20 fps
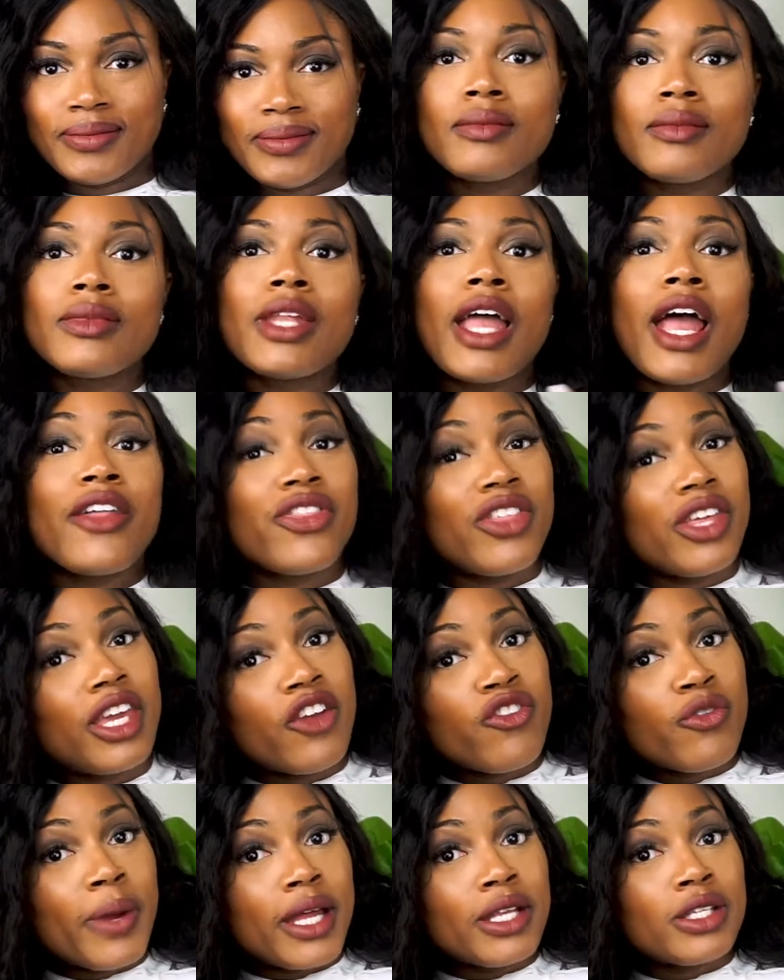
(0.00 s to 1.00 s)
Now, I think
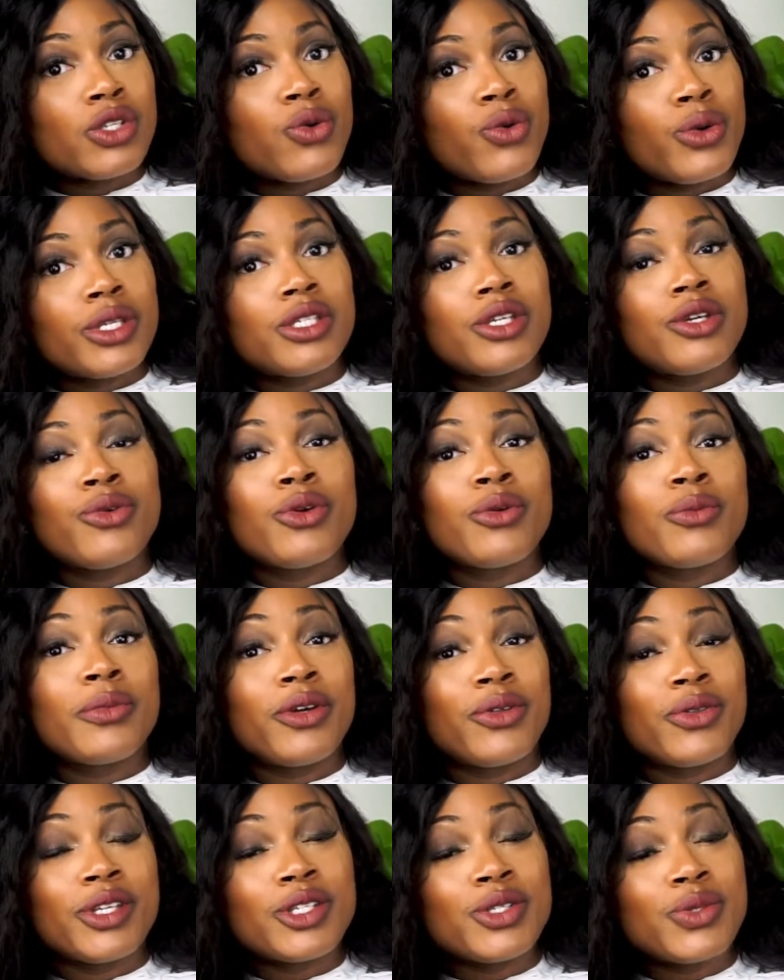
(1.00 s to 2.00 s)
everybody's going to agree with me
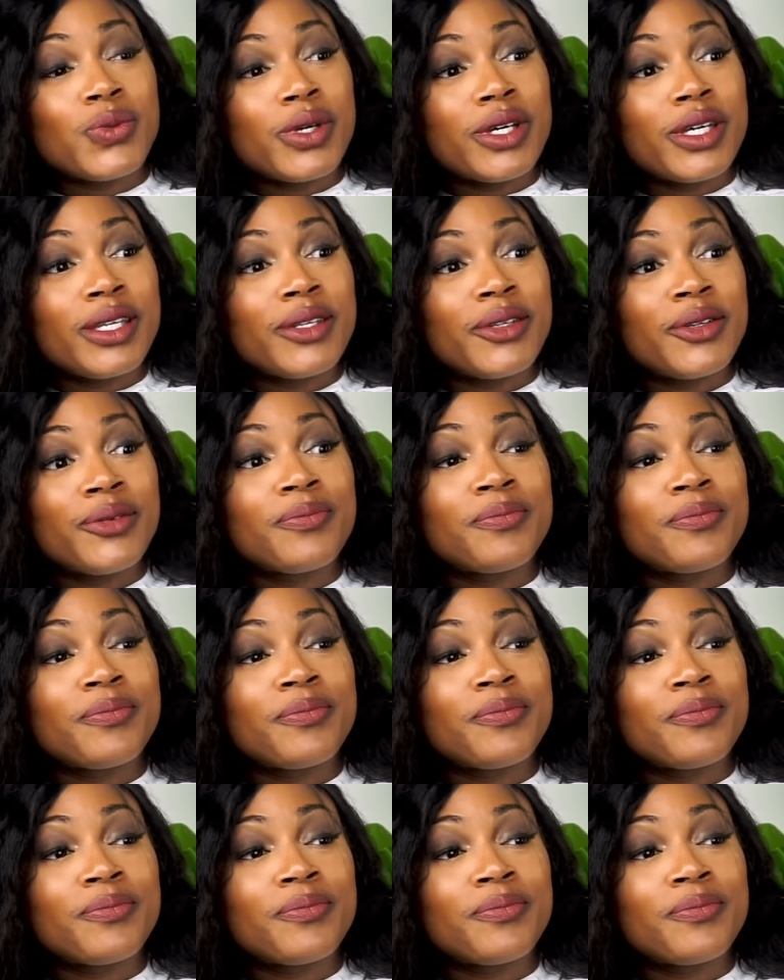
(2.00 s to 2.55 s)
on this one.